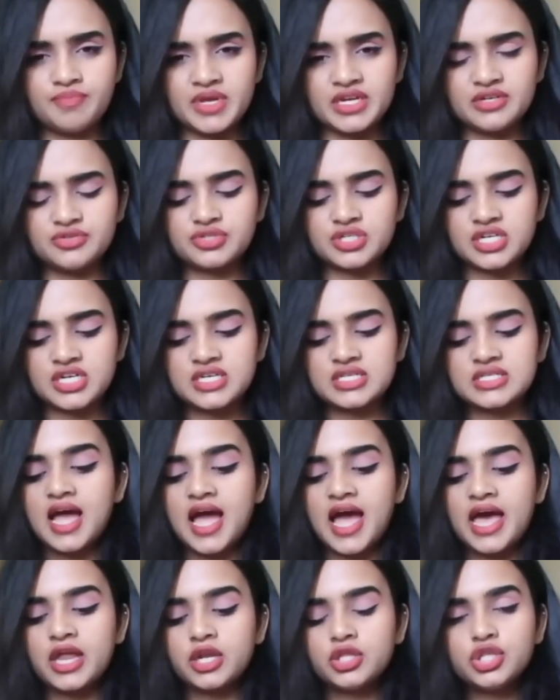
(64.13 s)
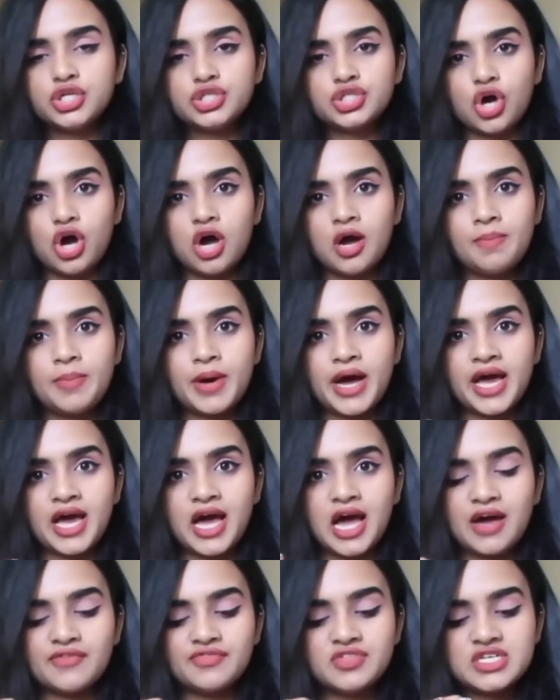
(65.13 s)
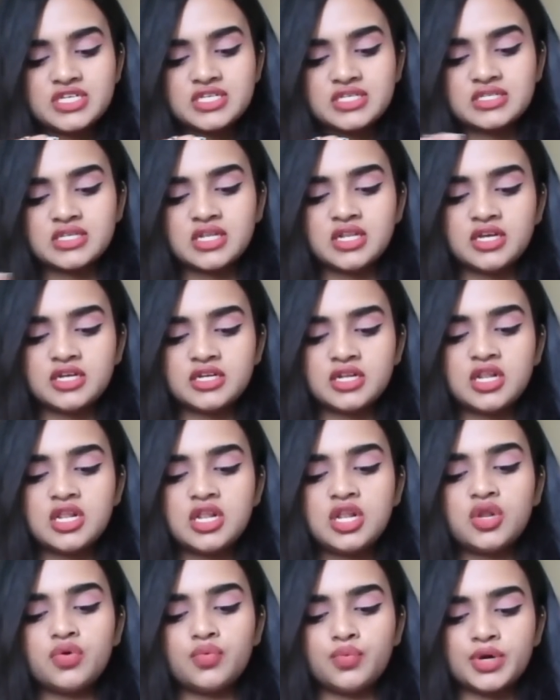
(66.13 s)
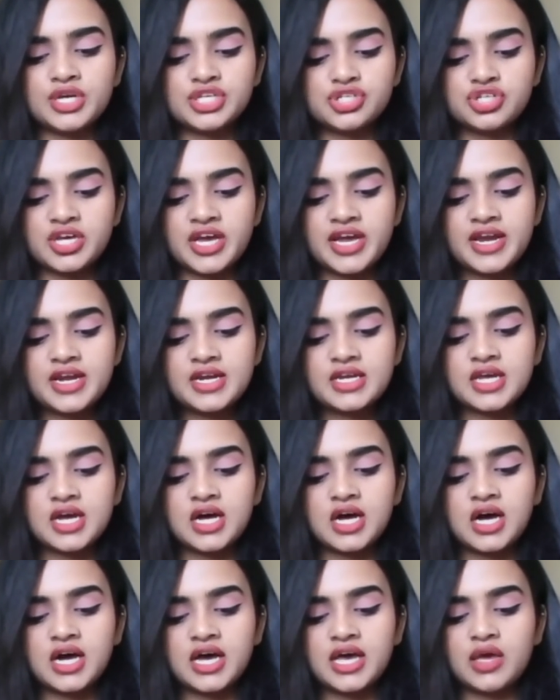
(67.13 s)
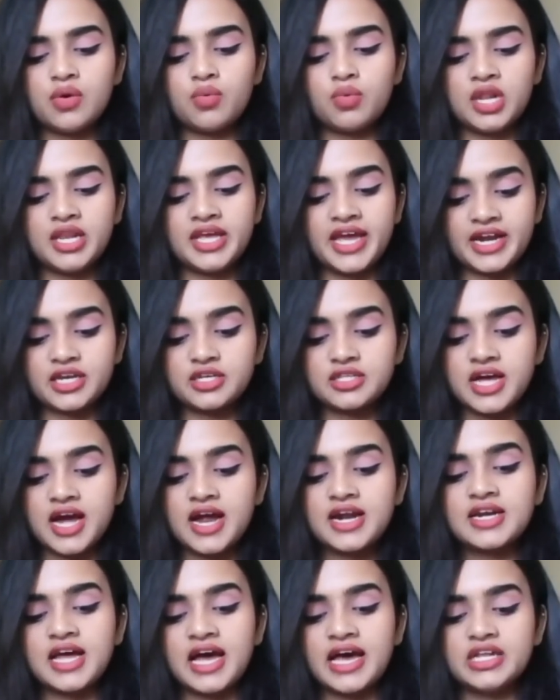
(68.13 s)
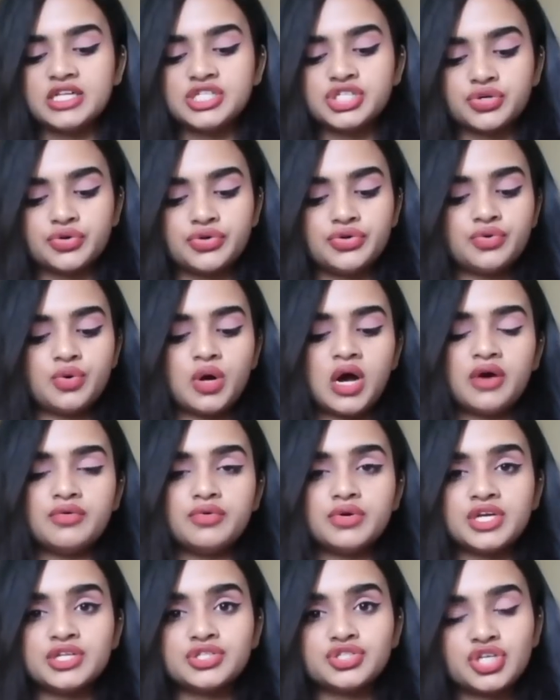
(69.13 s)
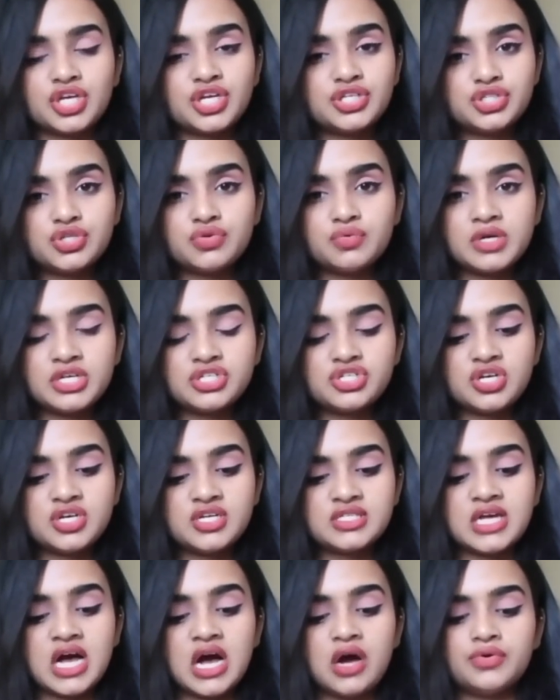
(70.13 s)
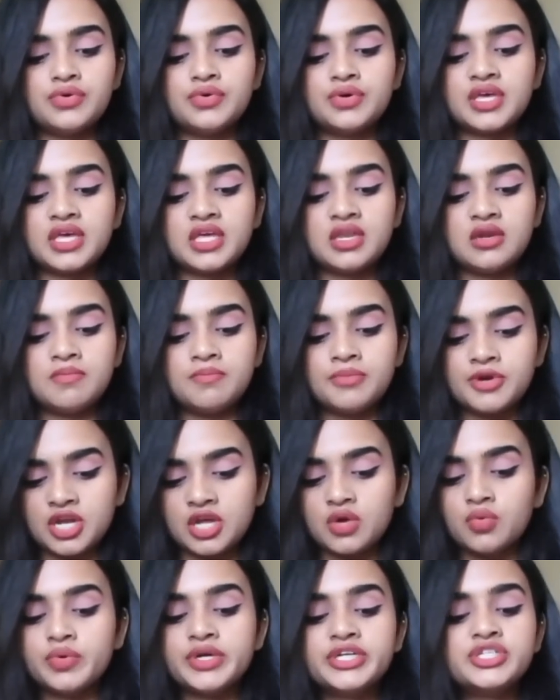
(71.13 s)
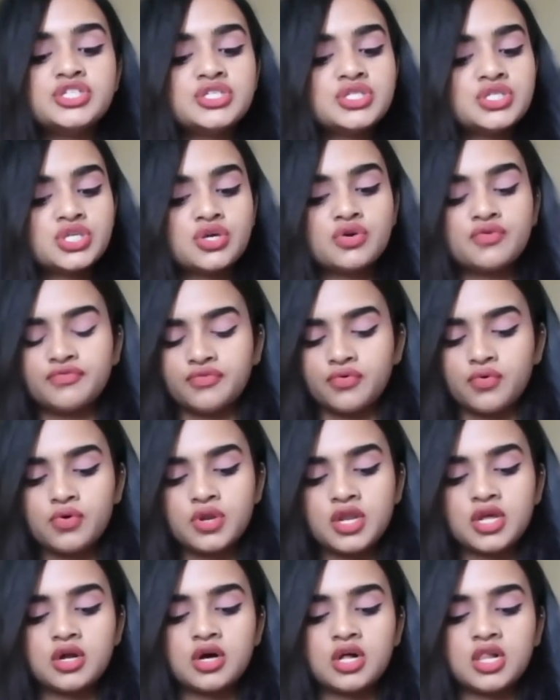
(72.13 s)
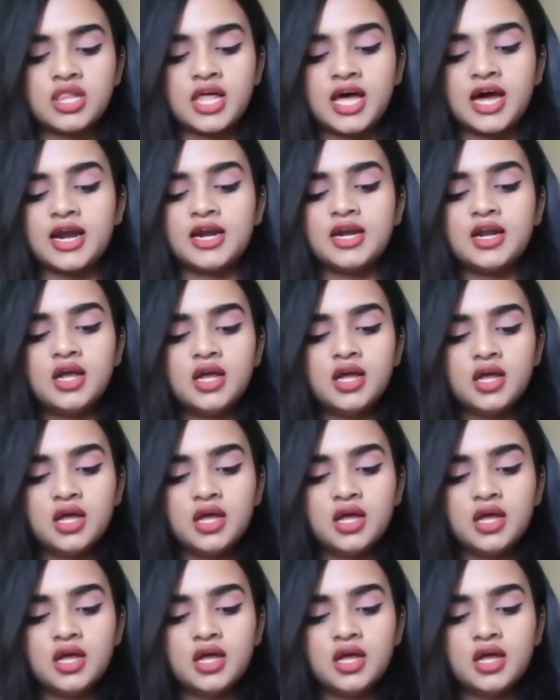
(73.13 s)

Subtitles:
Pinterest, and on the top I have this little widget. I will get to that. I'll show you how you can change your widgets, how you can bring widgets to your phone and all that.